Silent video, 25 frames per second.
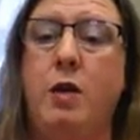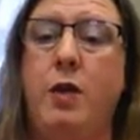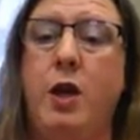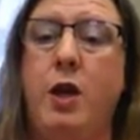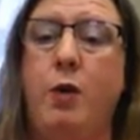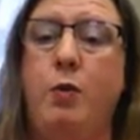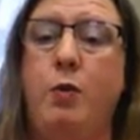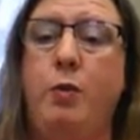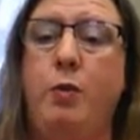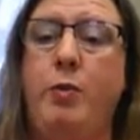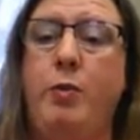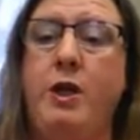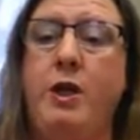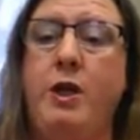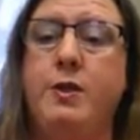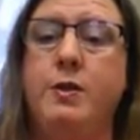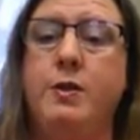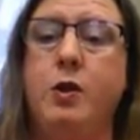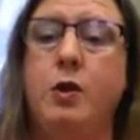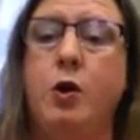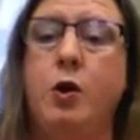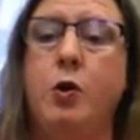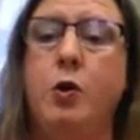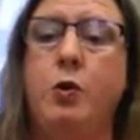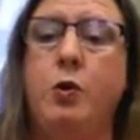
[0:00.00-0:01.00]
They will be
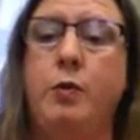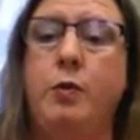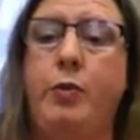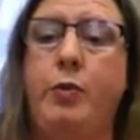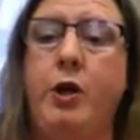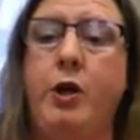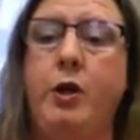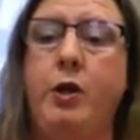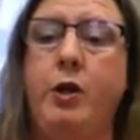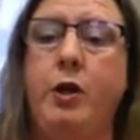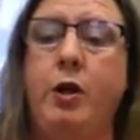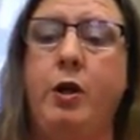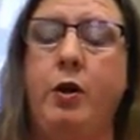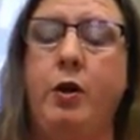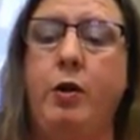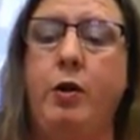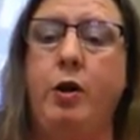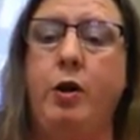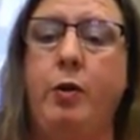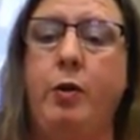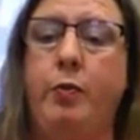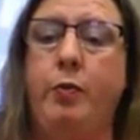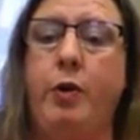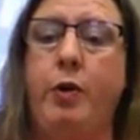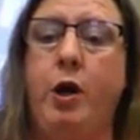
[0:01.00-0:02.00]
so dependent on
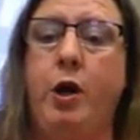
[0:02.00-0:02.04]
their